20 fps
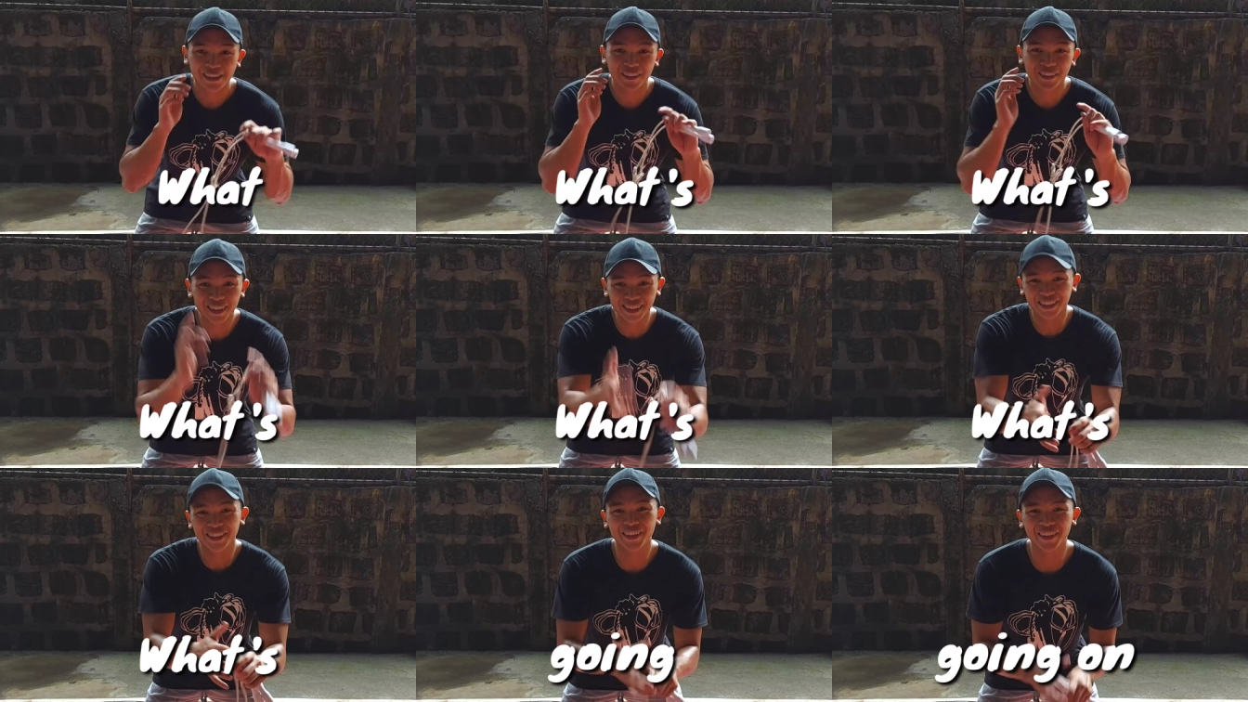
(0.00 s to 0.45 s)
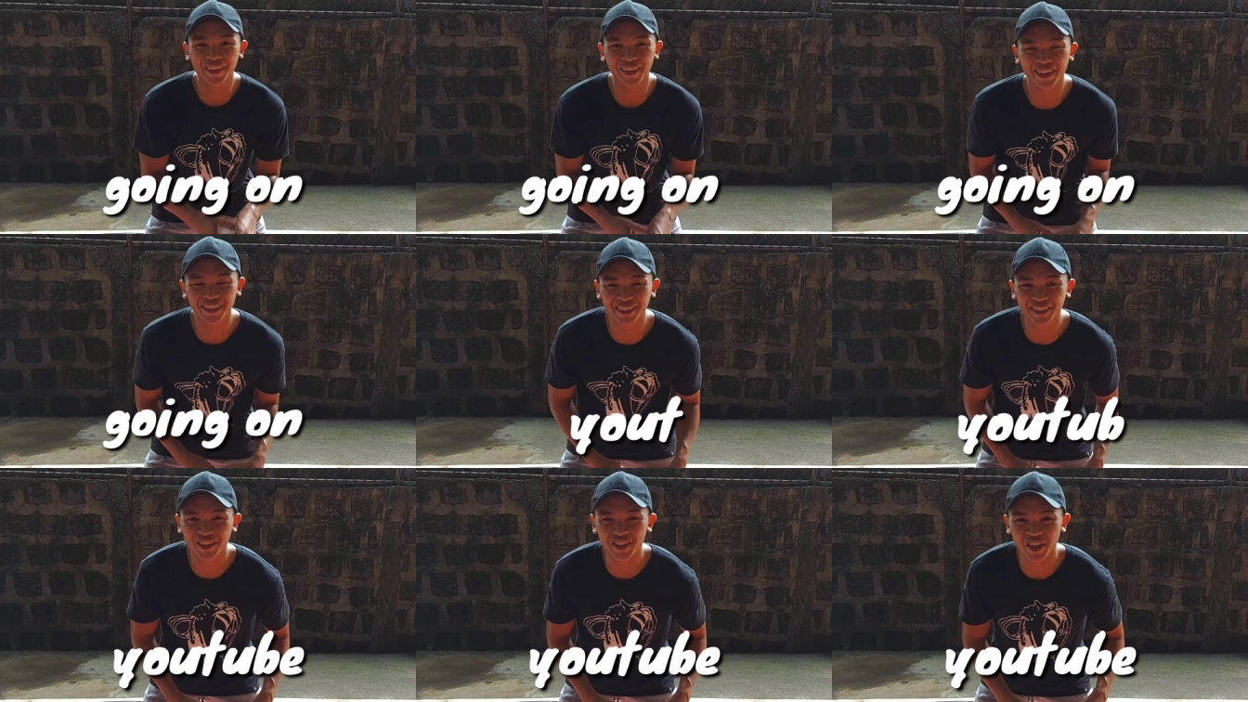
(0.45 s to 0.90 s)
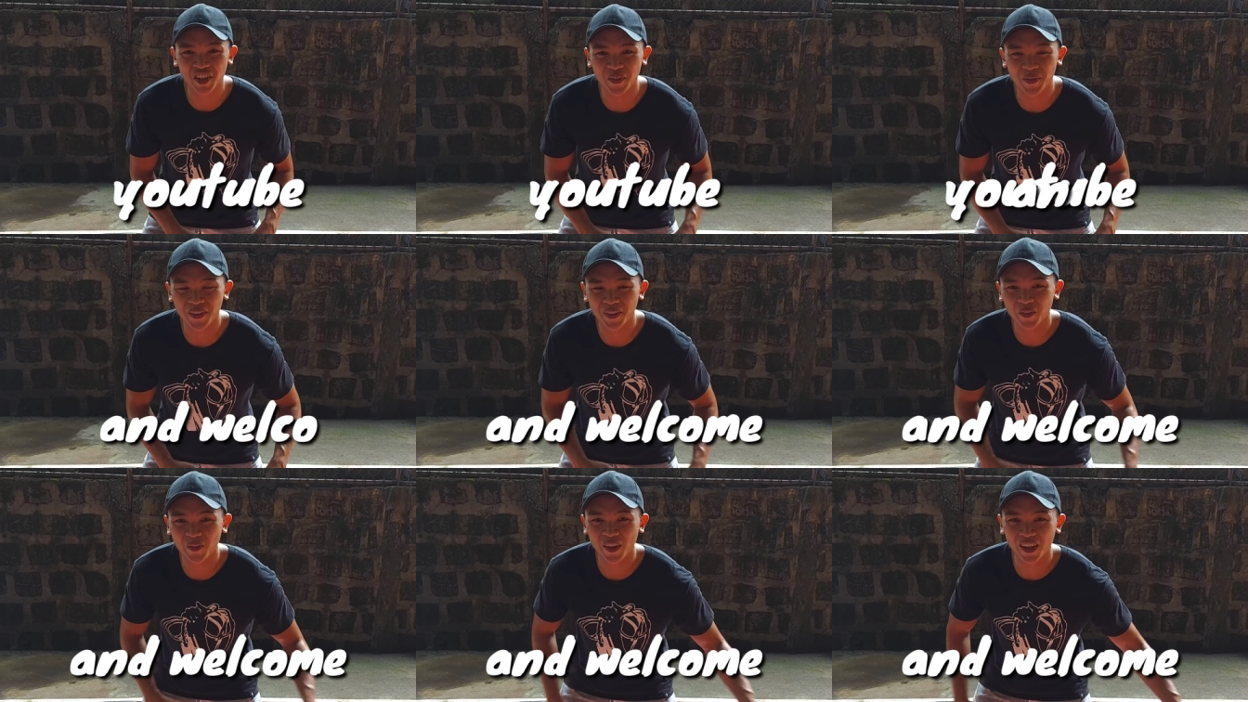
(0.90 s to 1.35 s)
What's going on
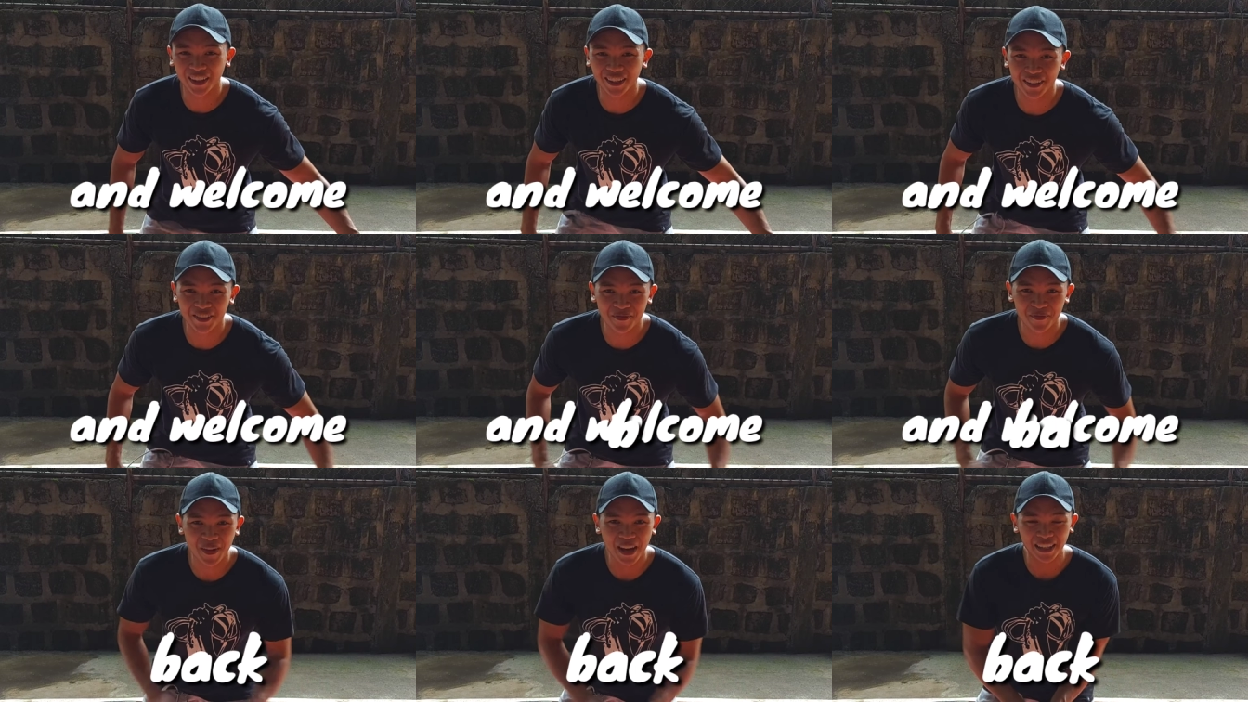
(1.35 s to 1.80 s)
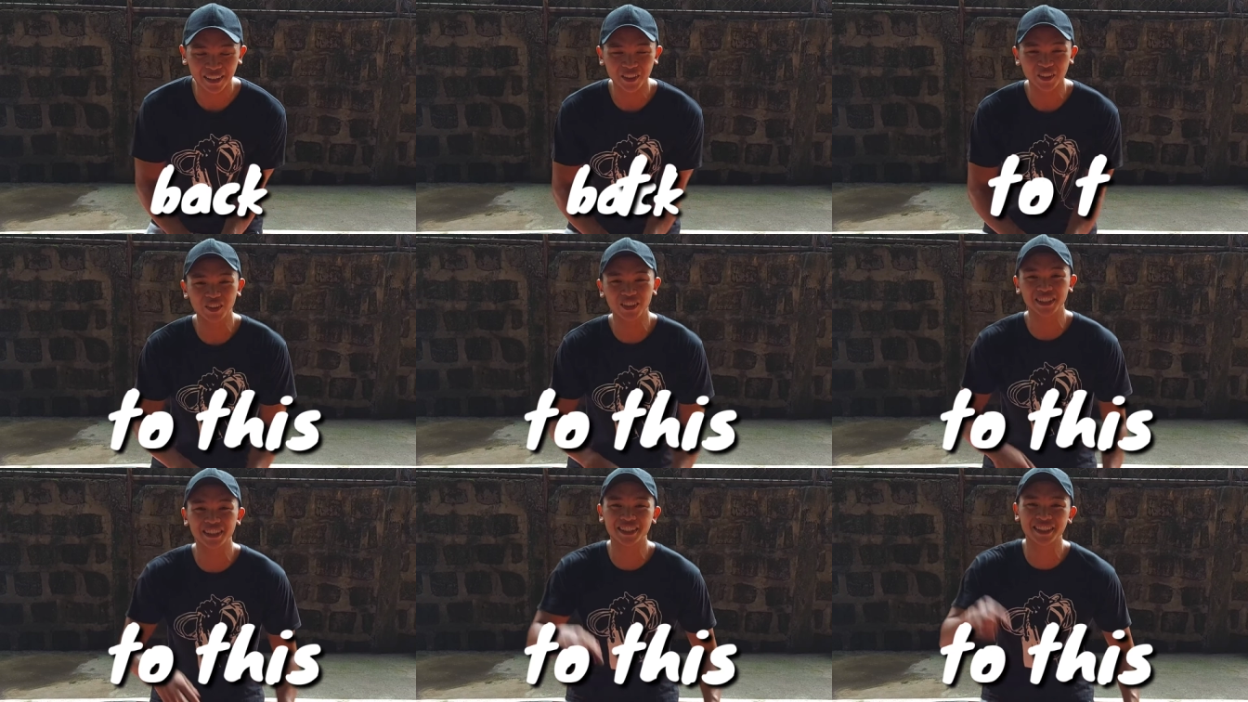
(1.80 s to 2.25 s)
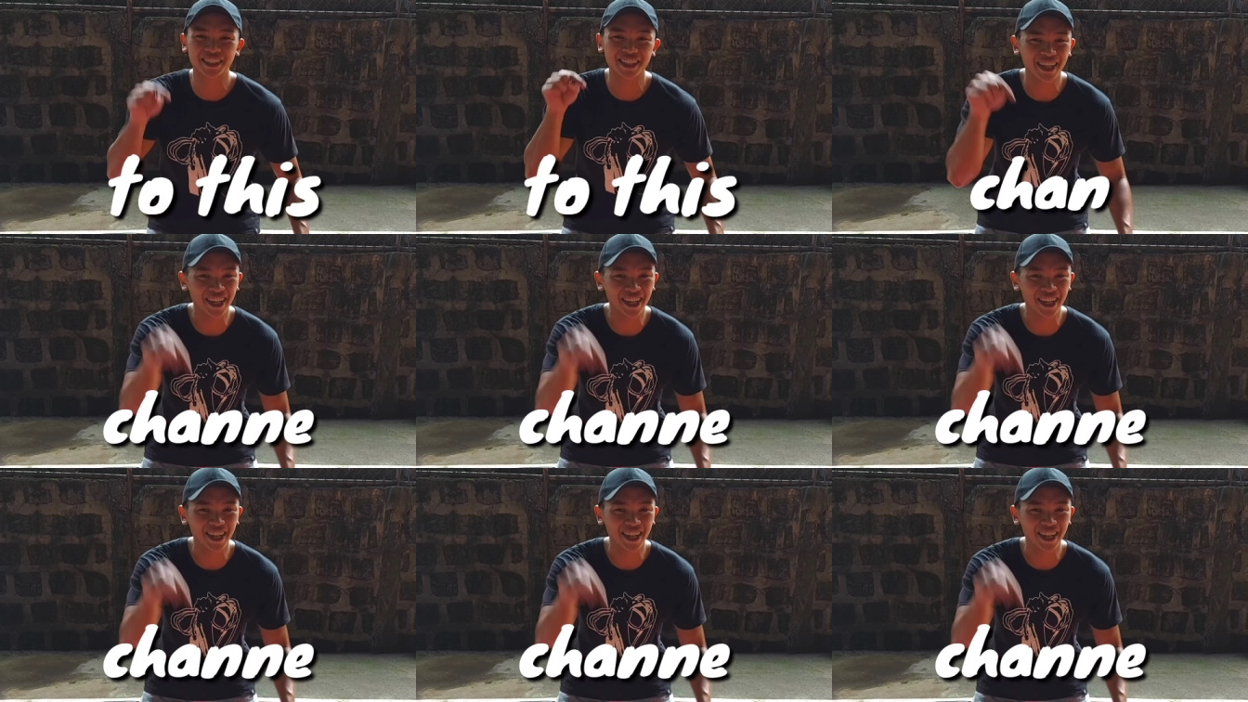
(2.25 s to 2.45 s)
YouTube and welcome back to this